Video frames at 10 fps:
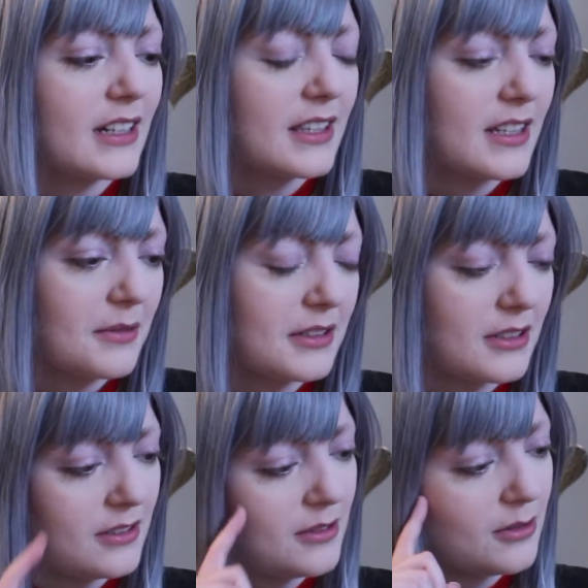I think I'm
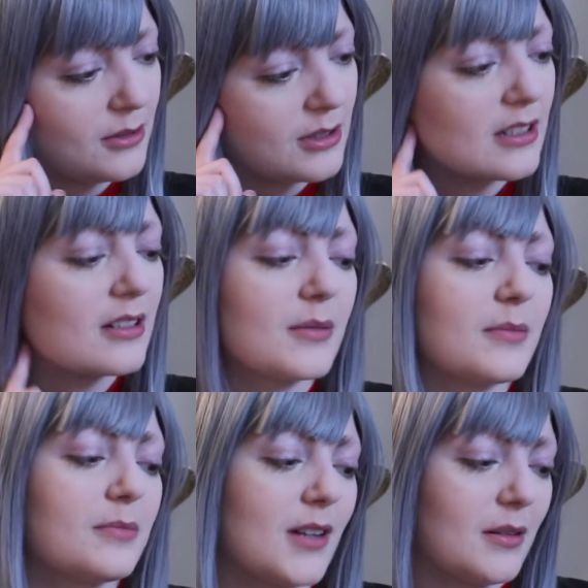going to use
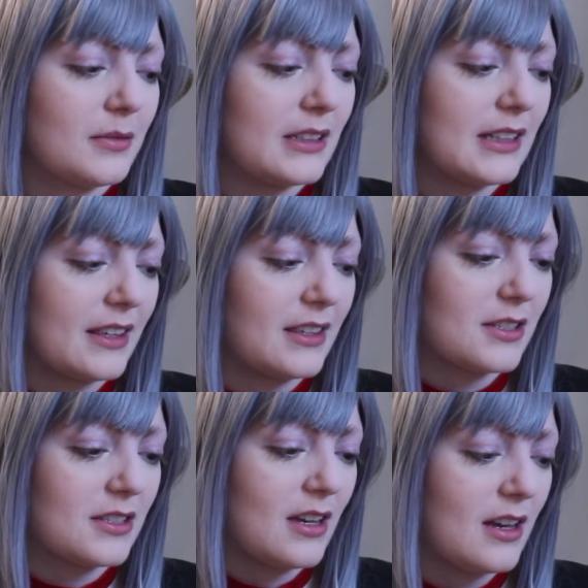probably like
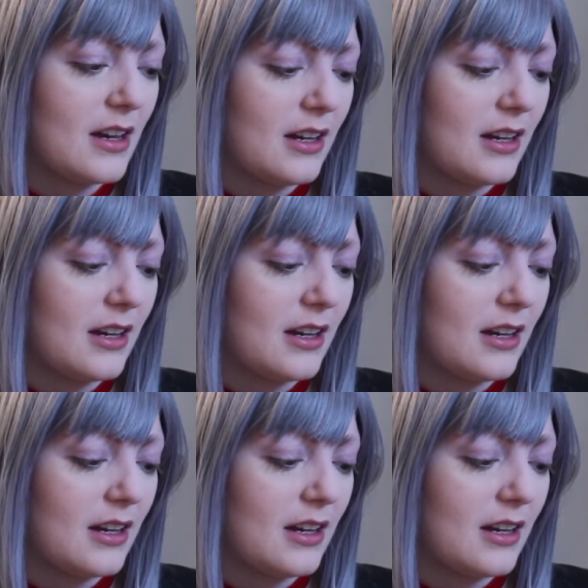this